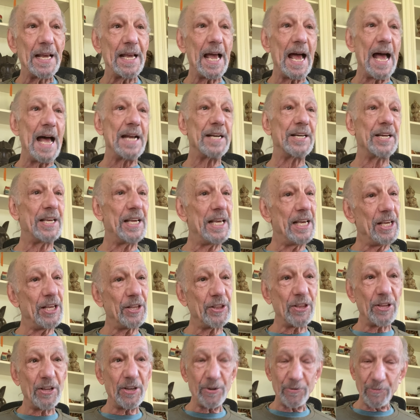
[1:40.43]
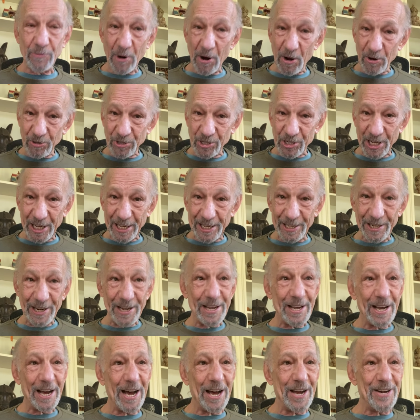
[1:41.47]
And Keith Rosen,
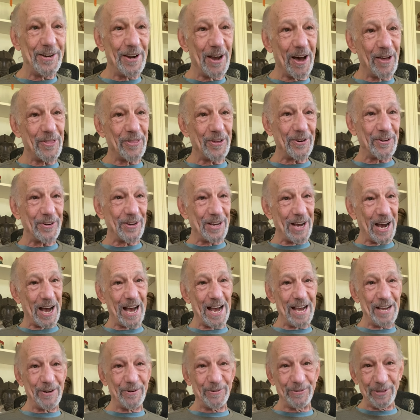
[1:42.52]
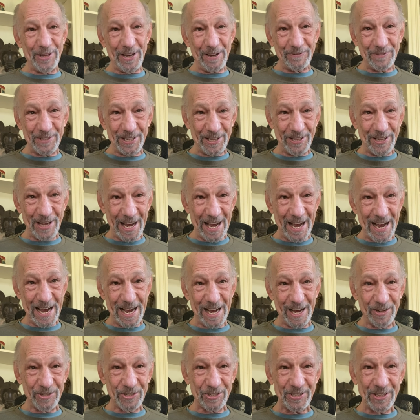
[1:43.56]
another guy who lived in the
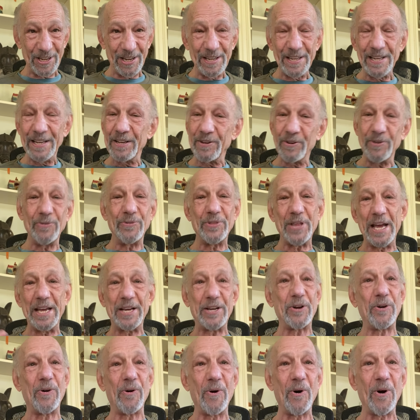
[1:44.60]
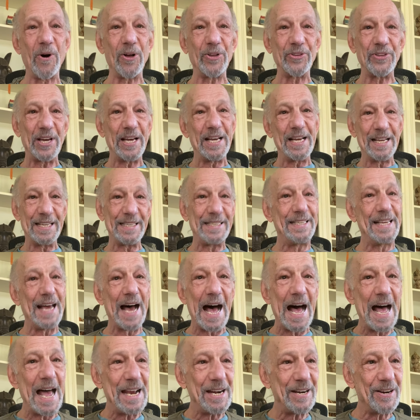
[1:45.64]
house, who they called
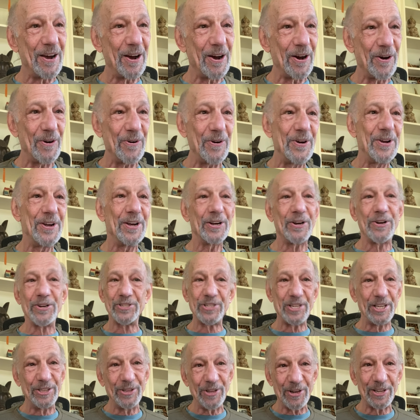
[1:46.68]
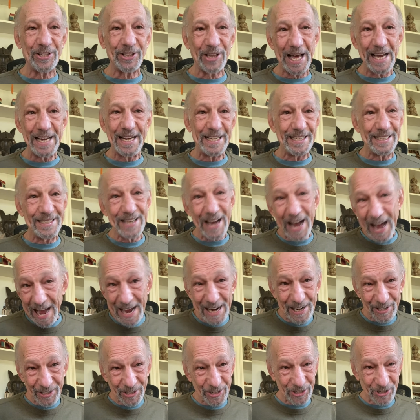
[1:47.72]
Dino because he looked like a
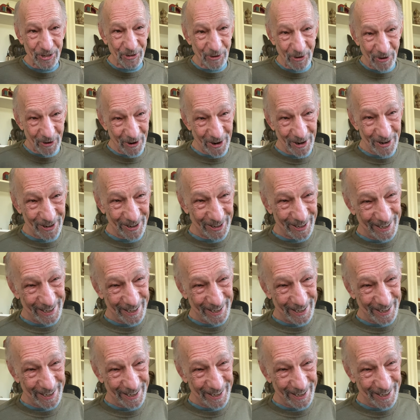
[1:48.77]
dinosaur,